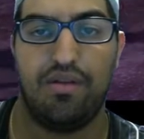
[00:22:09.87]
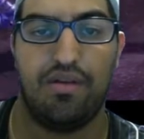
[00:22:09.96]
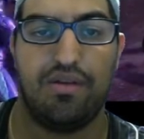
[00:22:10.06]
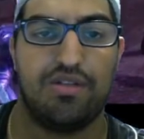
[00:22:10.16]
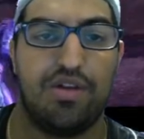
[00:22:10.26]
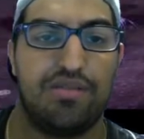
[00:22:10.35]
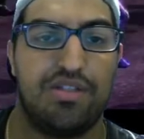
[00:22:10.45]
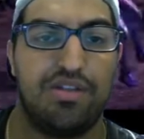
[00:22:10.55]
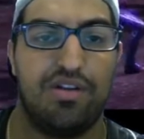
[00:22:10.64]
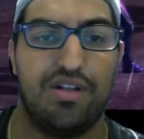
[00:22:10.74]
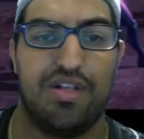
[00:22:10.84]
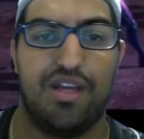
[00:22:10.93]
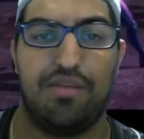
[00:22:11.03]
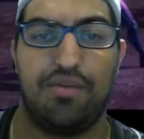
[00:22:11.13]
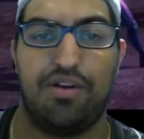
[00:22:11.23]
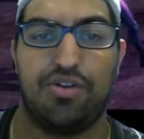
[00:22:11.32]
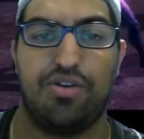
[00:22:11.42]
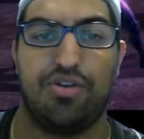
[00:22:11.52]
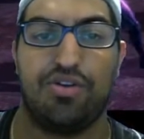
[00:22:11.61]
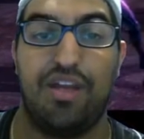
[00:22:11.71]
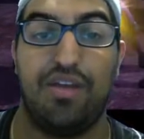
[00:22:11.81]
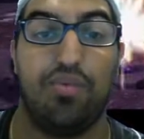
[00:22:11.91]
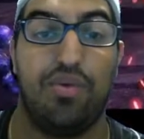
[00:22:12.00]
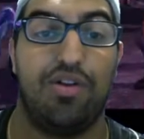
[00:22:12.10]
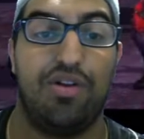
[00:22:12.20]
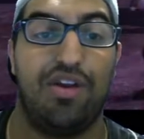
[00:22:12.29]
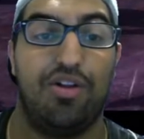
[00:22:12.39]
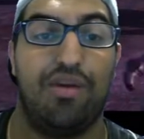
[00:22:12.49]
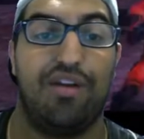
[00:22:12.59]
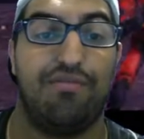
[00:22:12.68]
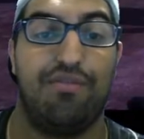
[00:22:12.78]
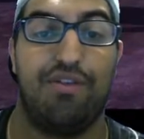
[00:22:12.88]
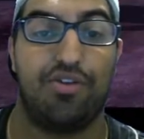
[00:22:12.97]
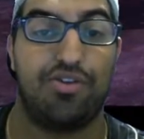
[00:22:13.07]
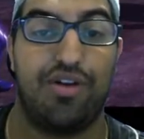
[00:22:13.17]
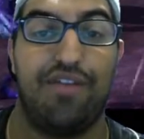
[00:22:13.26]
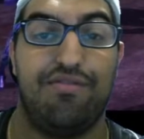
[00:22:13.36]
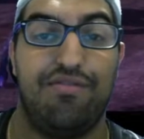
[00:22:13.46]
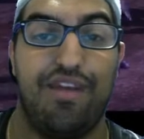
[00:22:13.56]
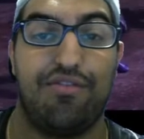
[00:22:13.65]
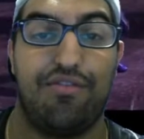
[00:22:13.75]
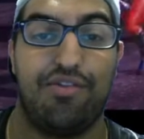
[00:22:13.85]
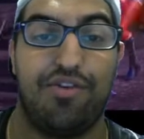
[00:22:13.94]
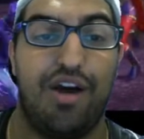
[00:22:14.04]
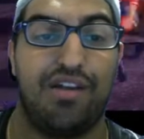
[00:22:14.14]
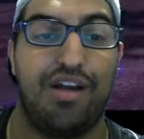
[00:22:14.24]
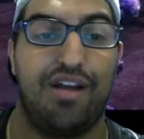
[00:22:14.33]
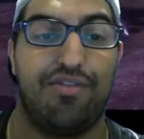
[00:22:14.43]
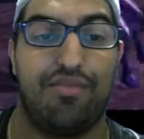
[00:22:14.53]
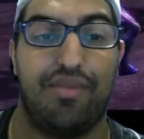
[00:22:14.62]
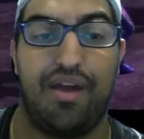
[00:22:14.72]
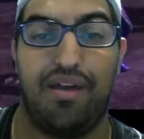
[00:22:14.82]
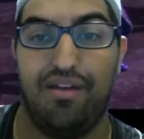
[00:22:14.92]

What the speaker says: So I'm still going to take the Punisher ult, and it will kill my Vulture. I've never not died from that.